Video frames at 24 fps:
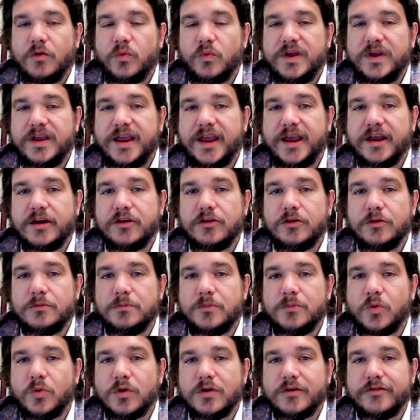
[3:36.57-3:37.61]
We
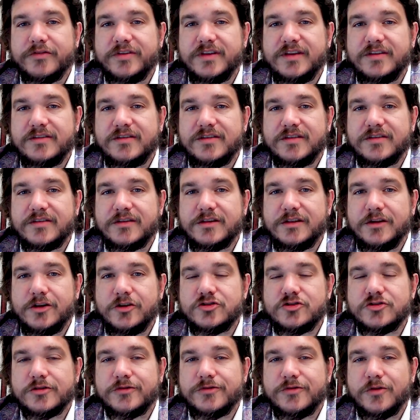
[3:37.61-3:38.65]
handle more of these
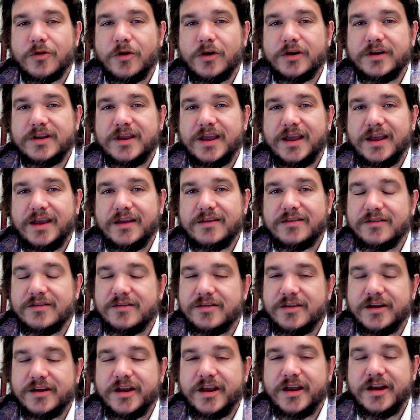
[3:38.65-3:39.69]
disclosure fraud cases
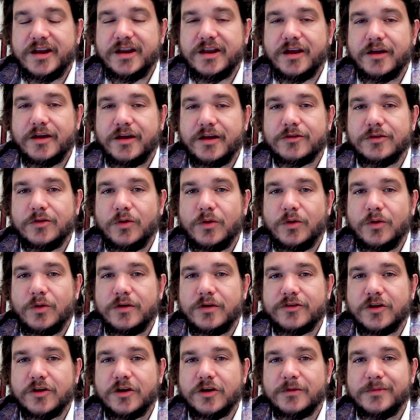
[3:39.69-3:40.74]
than any other law
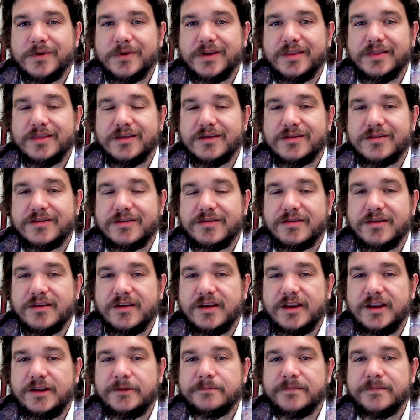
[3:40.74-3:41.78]
firm in this
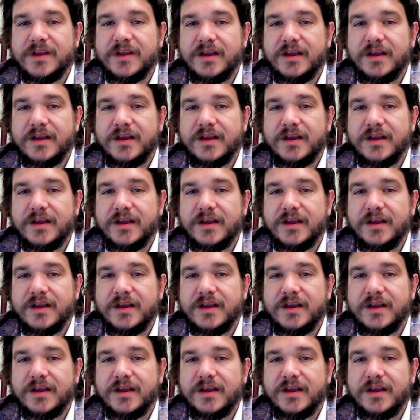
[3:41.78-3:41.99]
city,